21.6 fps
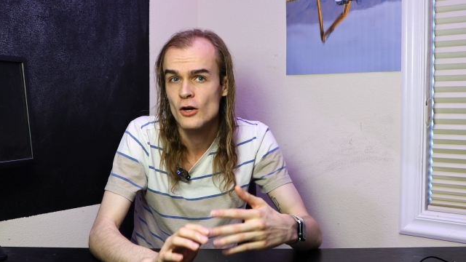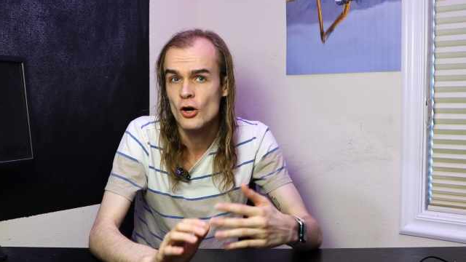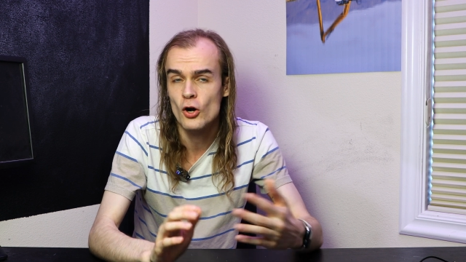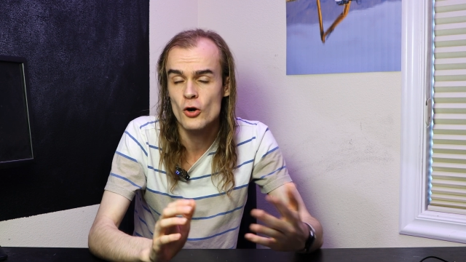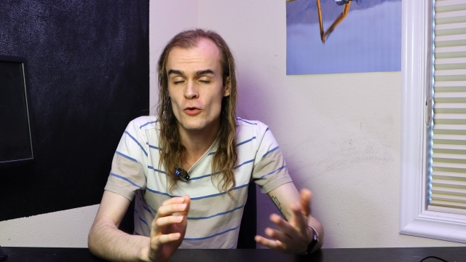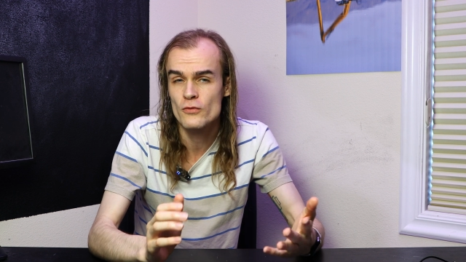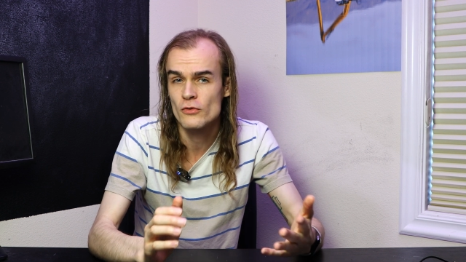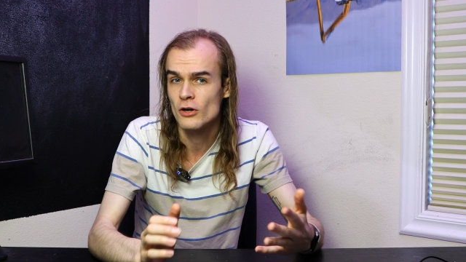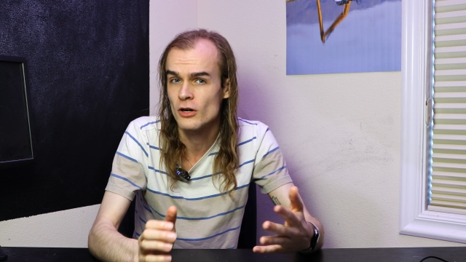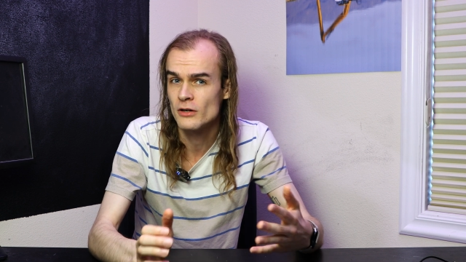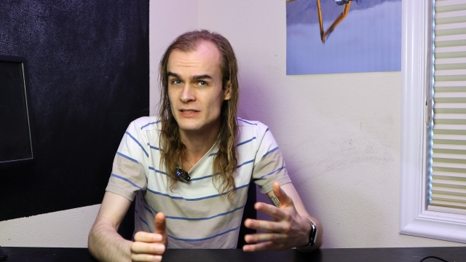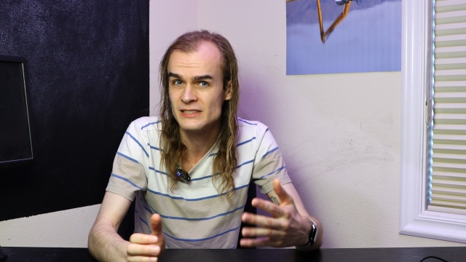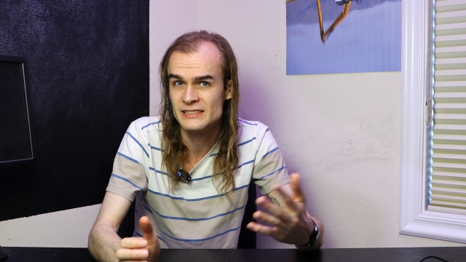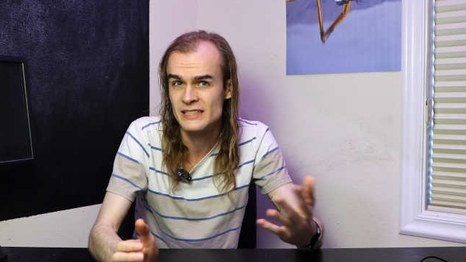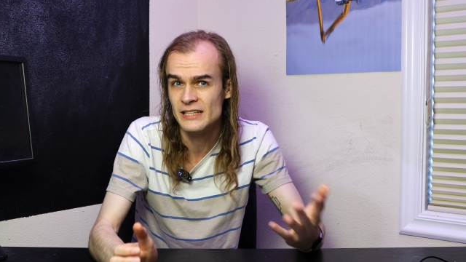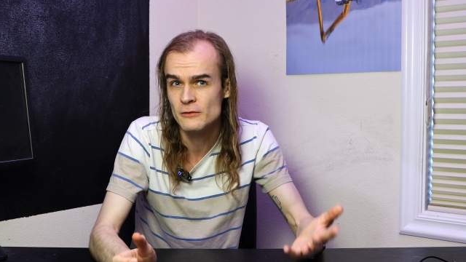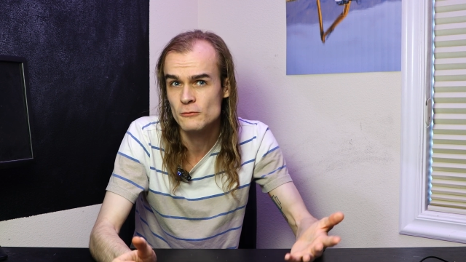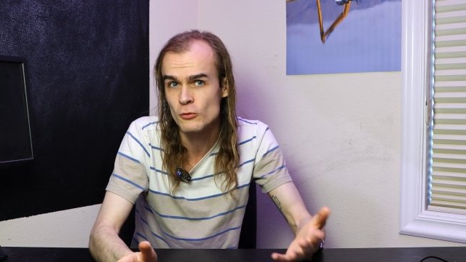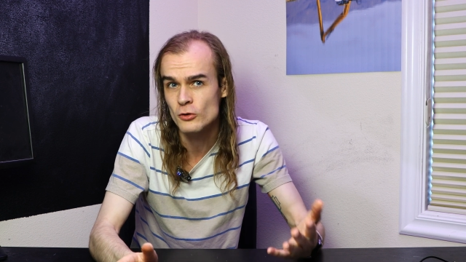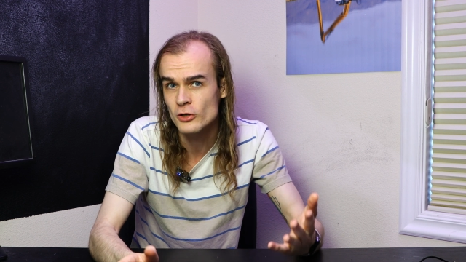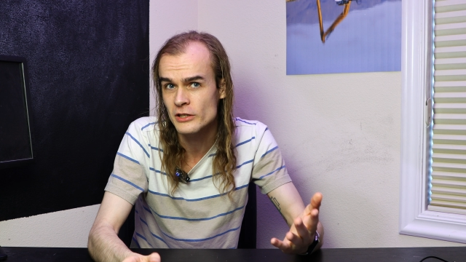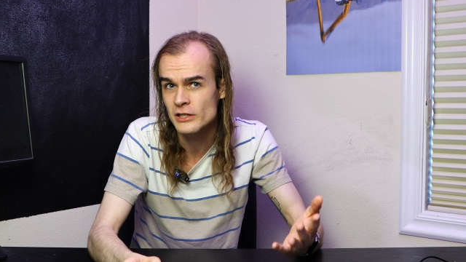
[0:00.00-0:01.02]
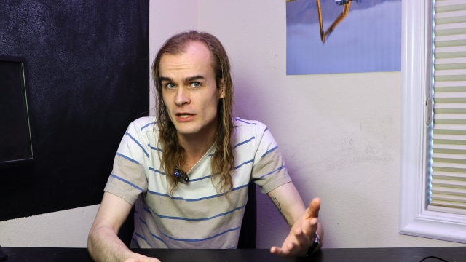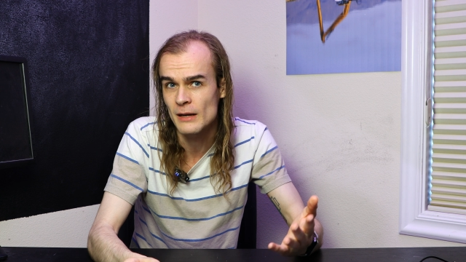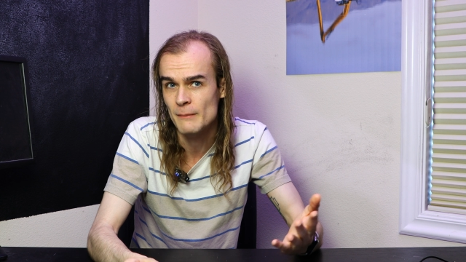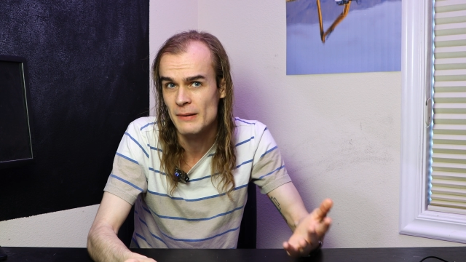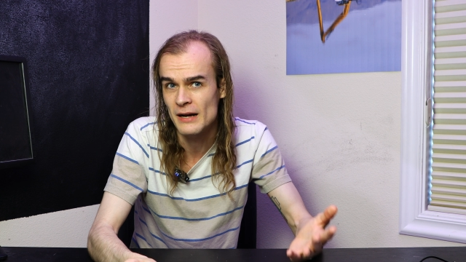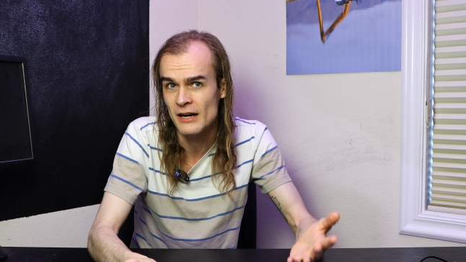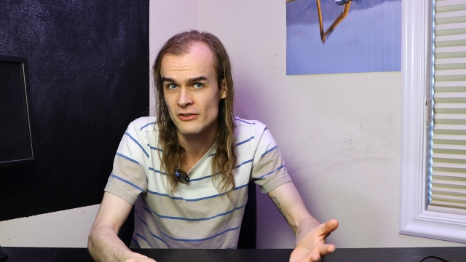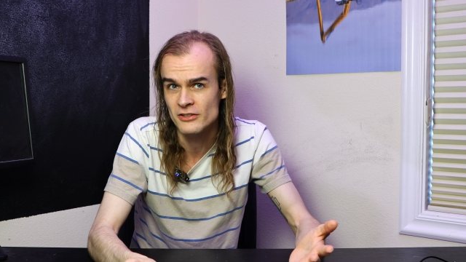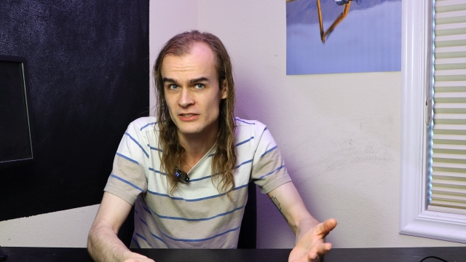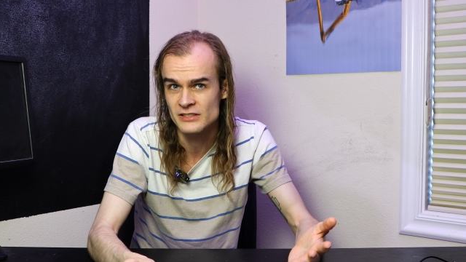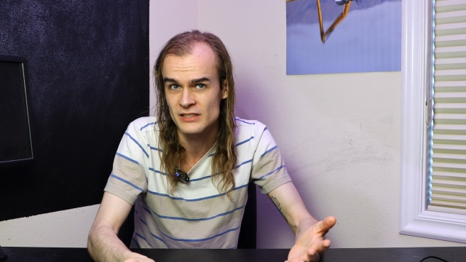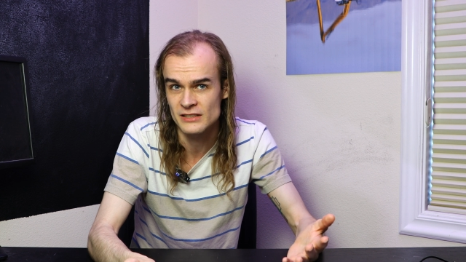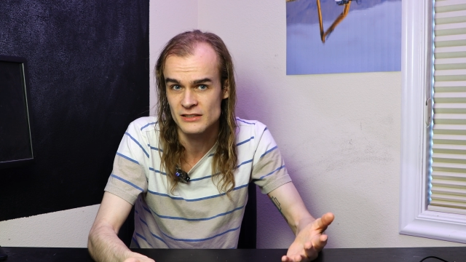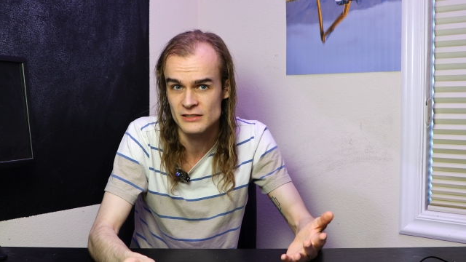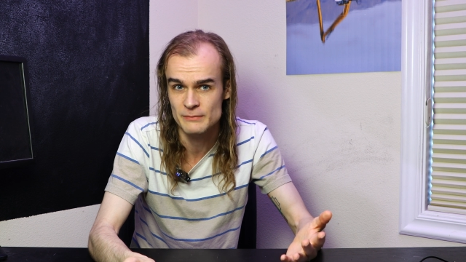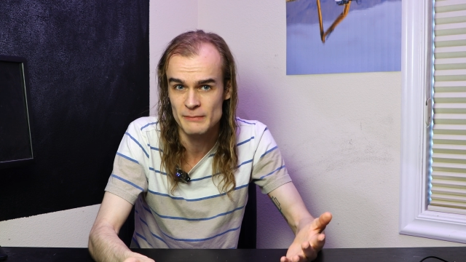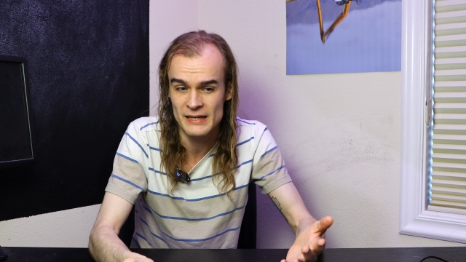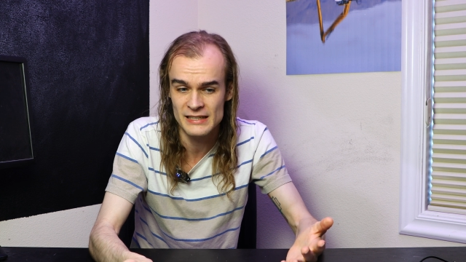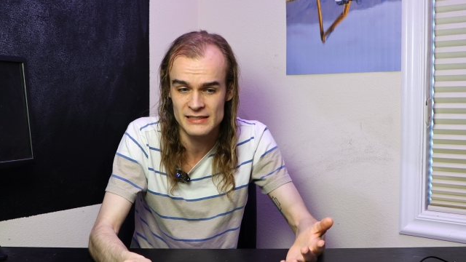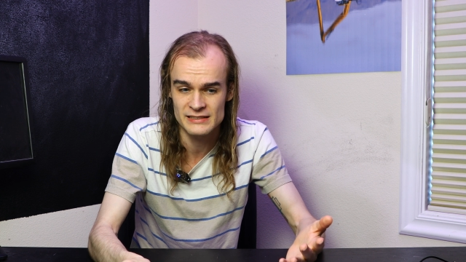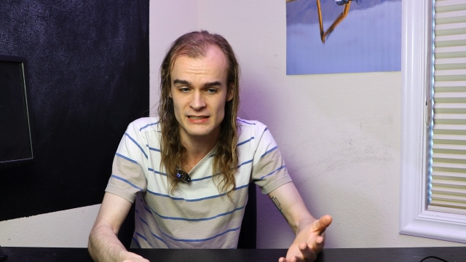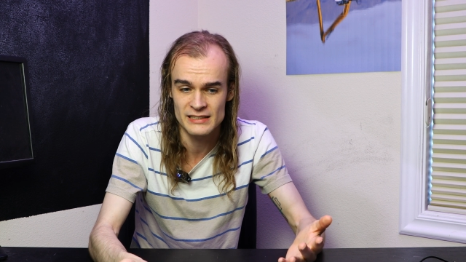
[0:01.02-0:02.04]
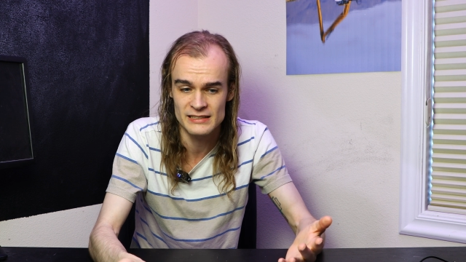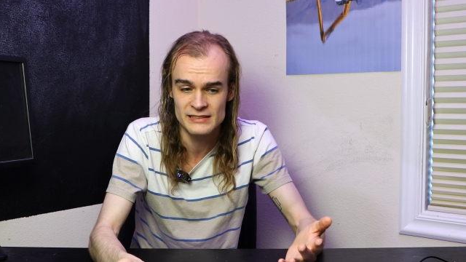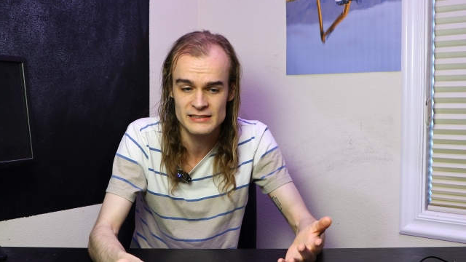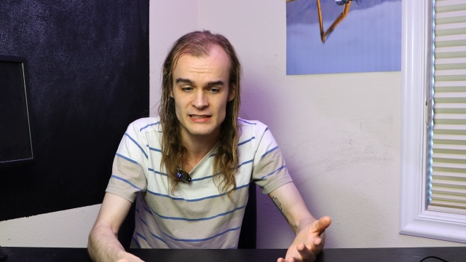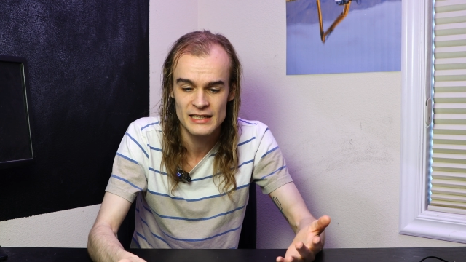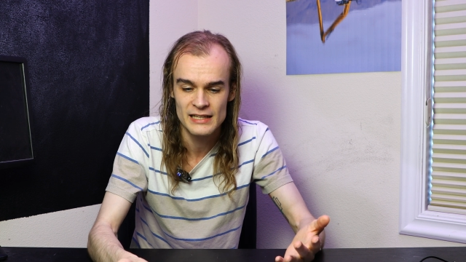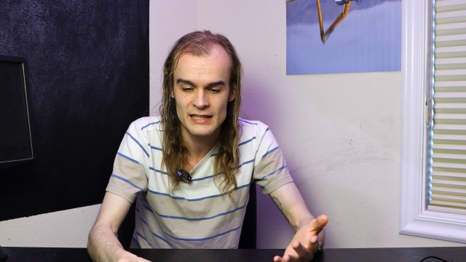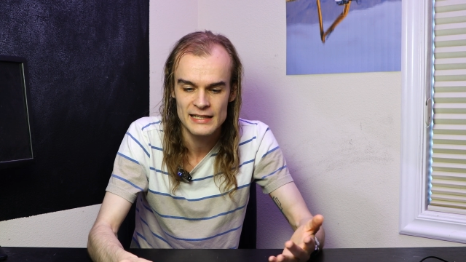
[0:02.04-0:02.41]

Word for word: overall it did work about as expected,